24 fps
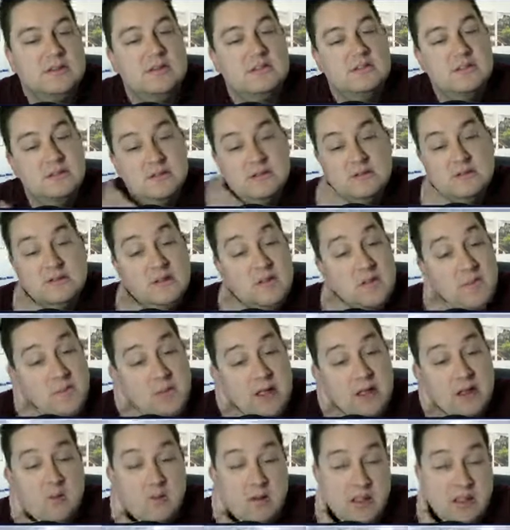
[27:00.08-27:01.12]
this is the
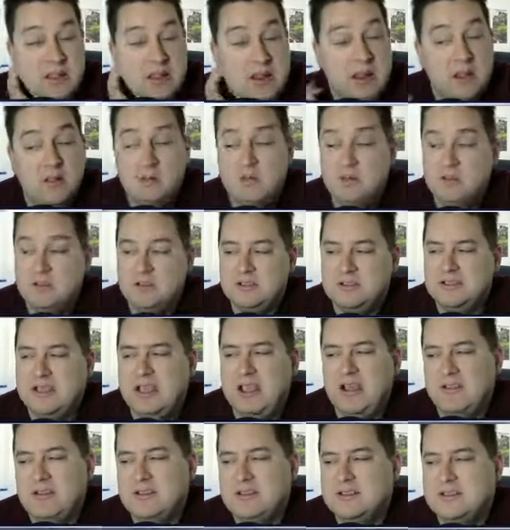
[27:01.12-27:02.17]
main way that I learned, because
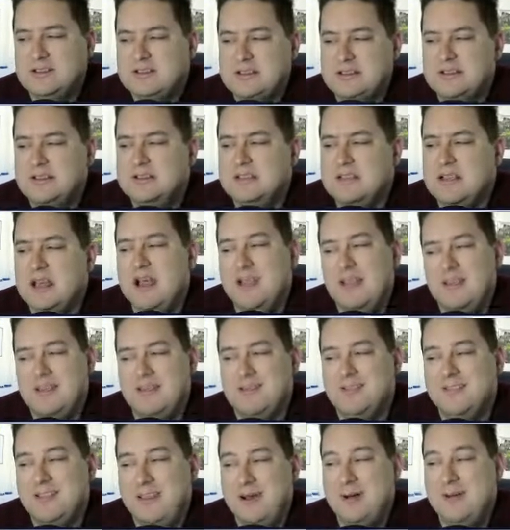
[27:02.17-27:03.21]
counting to 6. I
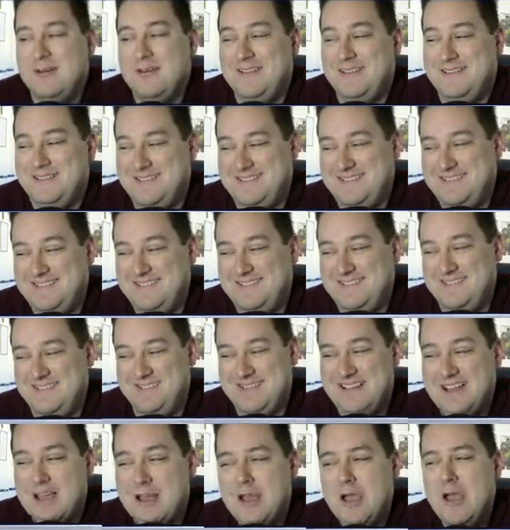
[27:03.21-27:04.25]
think so.
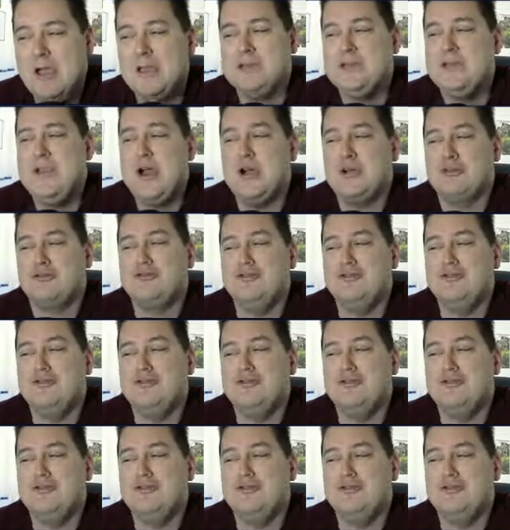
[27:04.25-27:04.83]
Yes,